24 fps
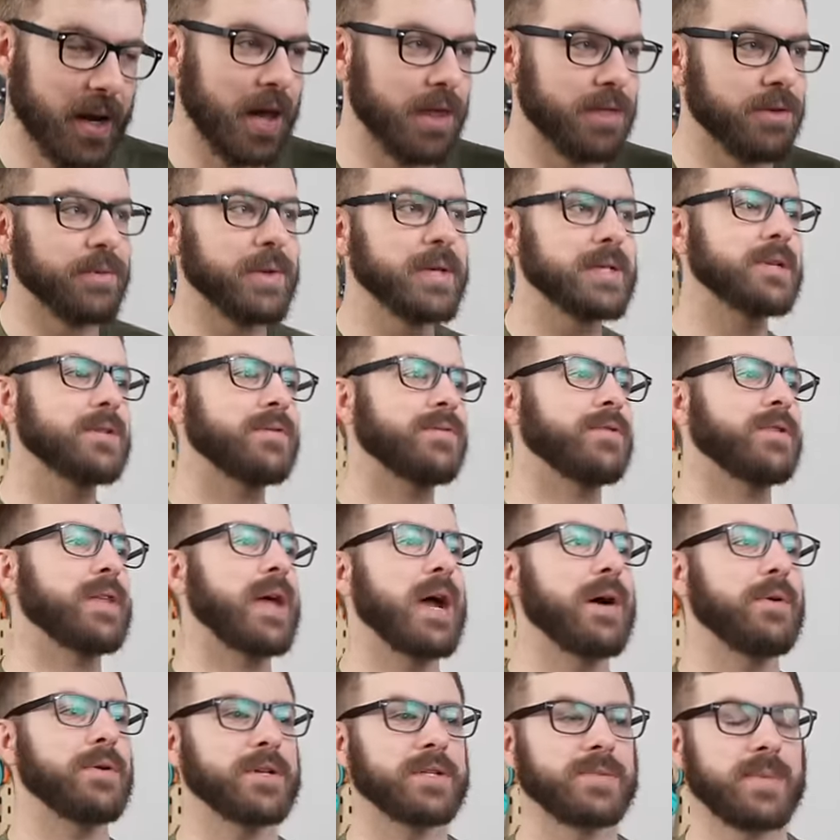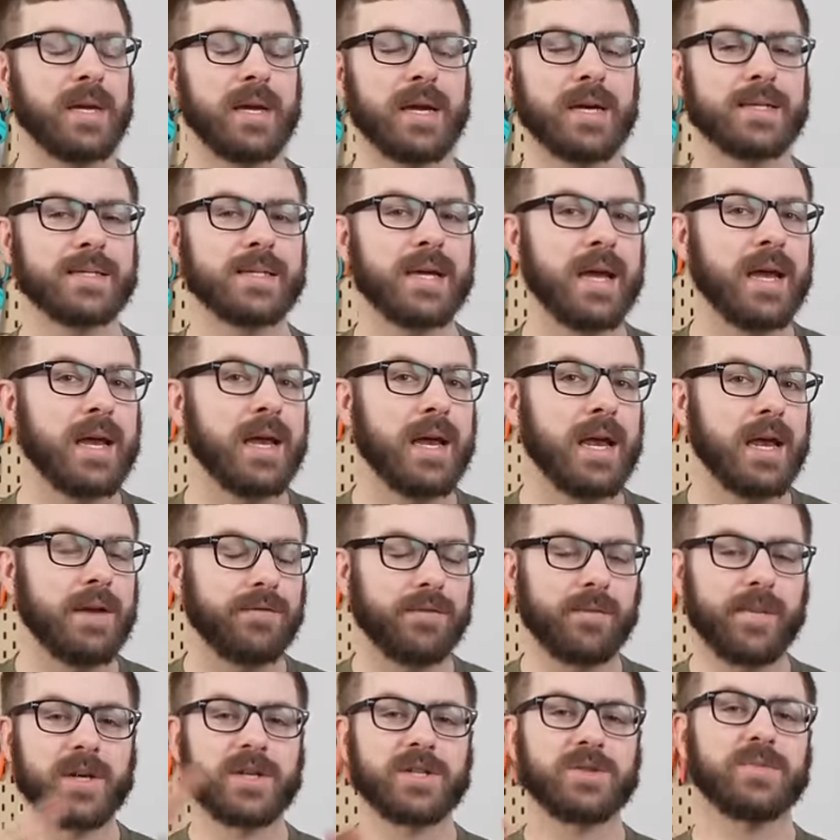And the reason for that was because
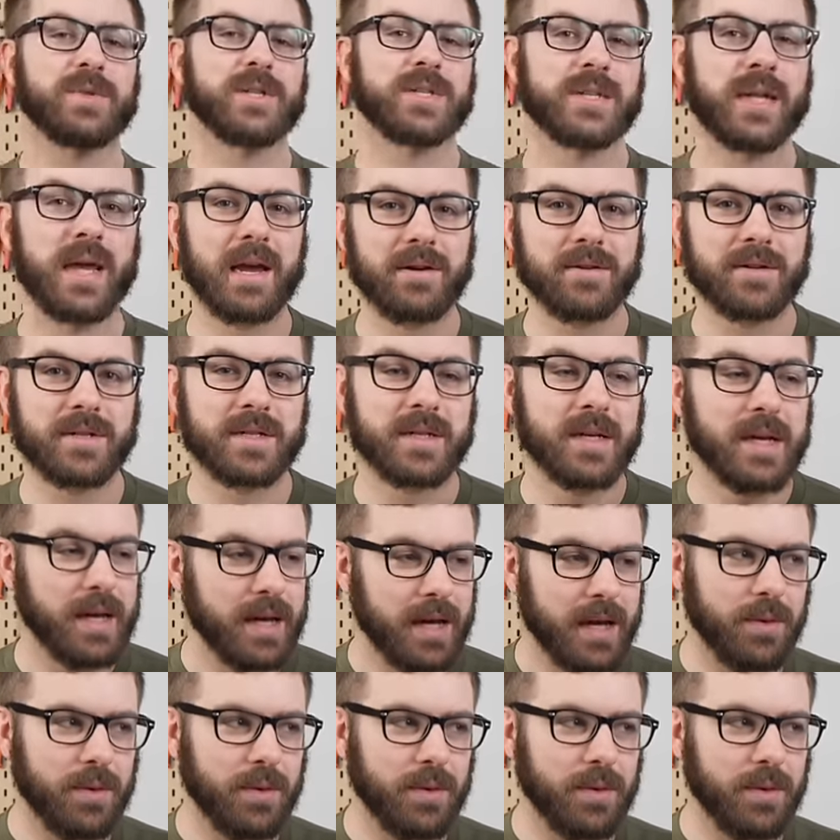information was scarce,